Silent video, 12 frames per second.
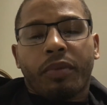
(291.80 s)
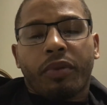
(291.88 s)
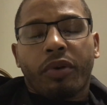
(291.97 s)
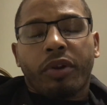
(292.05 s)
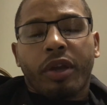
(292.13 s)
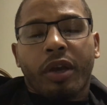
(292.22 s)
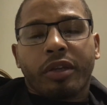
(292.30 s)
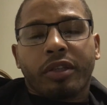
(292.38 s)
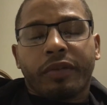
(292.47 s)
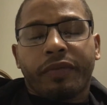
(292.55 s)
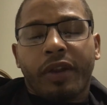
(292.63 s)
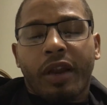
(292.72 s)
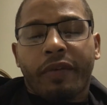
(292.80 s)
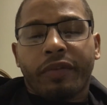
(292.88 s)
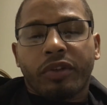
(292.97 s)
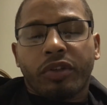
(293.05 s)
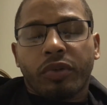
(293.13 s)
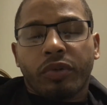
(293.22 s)
3rd youngest of
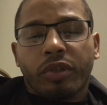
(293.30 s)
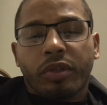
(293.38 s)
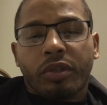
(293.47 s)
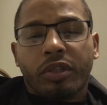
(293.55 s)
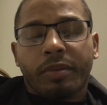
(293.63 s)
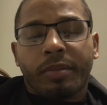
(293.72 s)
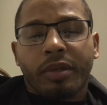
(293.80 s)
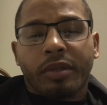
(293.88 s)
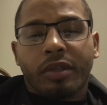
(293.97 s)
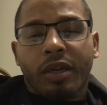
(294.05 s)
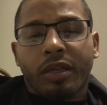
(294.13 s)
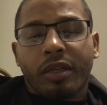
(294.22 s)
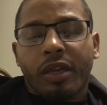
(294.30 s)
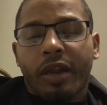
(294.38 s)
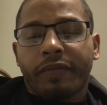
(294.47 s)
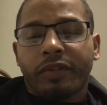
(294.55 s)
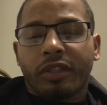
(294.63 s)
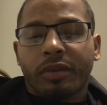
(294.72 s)
11 siblings.
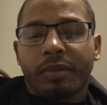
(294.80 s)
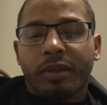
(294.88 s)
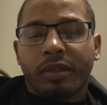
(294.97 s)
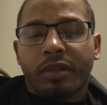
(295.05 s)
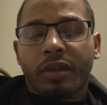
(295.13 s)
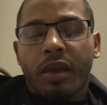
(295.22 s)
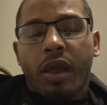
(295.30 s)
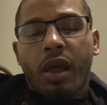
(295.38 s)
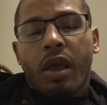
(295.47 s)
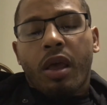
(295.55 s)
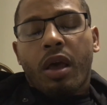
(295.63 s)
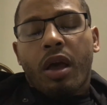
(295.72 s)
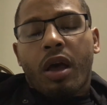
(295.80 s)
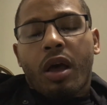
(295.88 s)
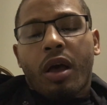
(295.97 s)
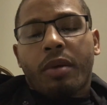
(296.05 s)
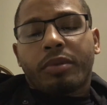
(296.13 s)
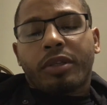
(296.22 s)
11 siblings,
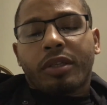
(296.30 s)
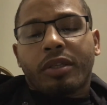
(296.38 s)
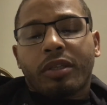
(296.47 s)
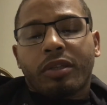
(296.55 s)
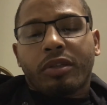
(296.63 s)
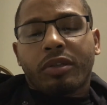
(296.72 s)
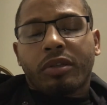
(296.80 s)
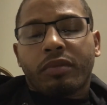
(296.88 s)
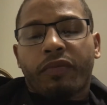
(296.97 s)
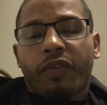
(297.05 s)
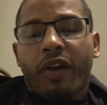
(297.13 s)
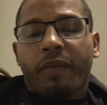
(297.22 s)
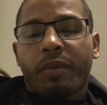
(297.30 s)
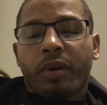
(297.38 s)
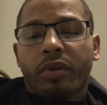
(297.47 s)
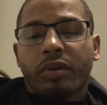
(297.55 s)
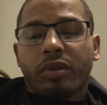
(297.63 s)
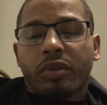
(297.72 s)
6 sisters and 5
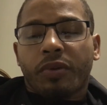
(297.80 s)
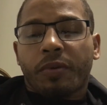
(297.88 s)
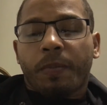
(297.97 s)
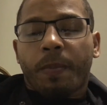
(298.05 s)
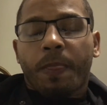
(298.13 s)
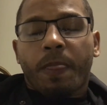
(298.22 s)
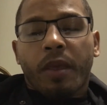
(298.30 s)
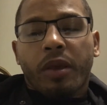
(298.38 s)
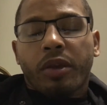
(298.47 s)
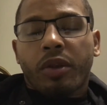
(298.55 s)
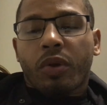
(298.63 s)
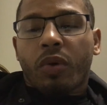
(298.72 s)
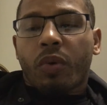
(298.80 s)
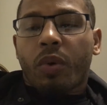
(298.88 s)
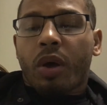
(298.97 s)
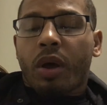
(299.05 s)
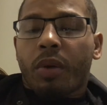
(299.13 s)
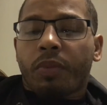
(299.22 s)
brothers. So
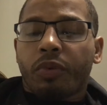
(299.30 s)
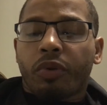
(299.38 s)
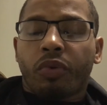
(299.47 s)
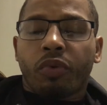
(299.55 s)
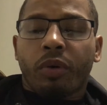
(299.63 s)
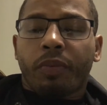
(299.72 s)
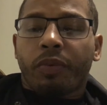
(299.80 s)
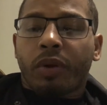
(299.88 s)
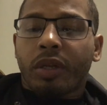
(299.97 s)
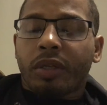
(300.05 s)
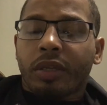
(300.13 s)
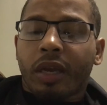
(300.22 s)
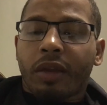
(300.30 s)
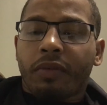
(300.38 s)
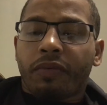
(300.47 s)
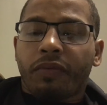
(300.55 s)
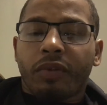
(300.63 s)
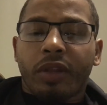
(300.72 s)
We grew up really tight
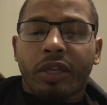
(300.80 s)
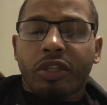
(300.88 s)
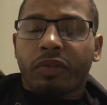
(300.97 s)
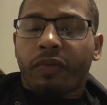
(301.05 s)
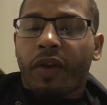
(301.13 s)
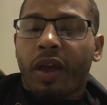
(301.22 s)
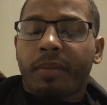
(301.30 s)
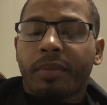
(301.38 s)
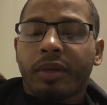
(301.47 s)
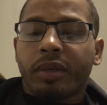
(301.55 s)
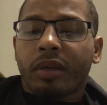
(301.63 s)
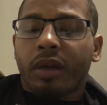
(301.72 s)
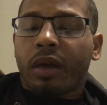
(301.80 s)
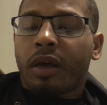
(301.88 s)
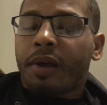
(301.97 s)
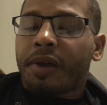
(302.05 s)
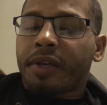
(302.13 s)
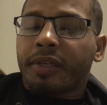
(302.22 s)
niched family,
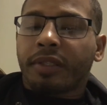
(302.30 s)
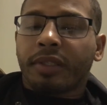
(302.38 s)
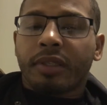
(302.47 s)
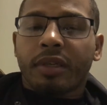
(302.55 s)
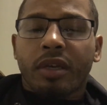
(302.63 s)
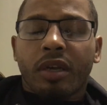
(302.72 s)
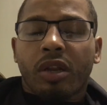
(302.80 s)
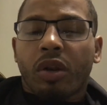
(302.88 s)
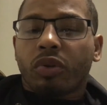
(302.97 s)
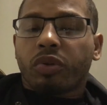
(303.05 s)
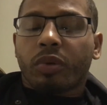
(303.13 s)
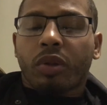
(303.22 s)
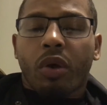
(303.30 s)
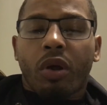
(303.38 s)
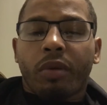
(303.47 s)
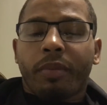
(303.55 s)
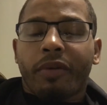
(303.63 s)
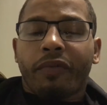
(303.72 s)
close with
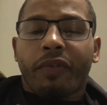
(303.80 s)
all of my